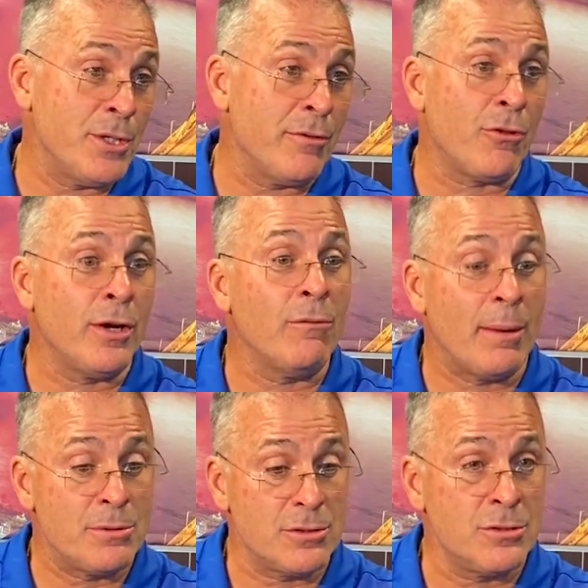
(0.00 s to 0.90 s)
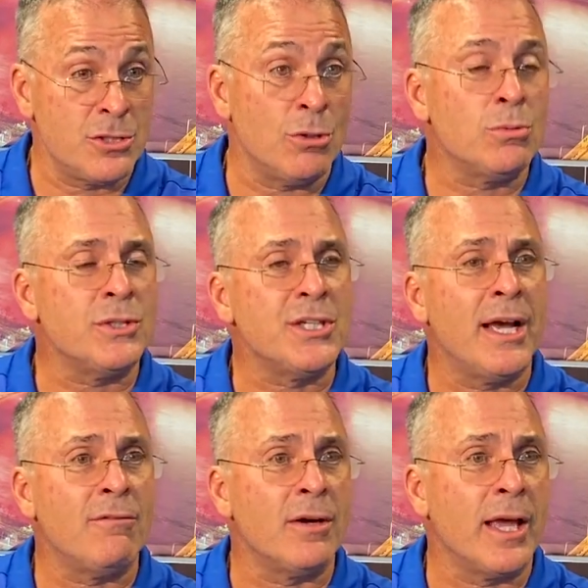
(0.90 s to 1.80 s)
you get 30 reps. Show us what you
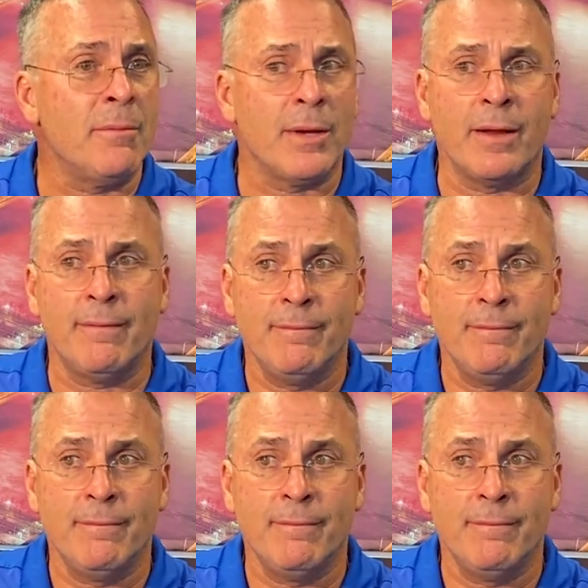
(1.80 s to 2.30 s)
have on game day.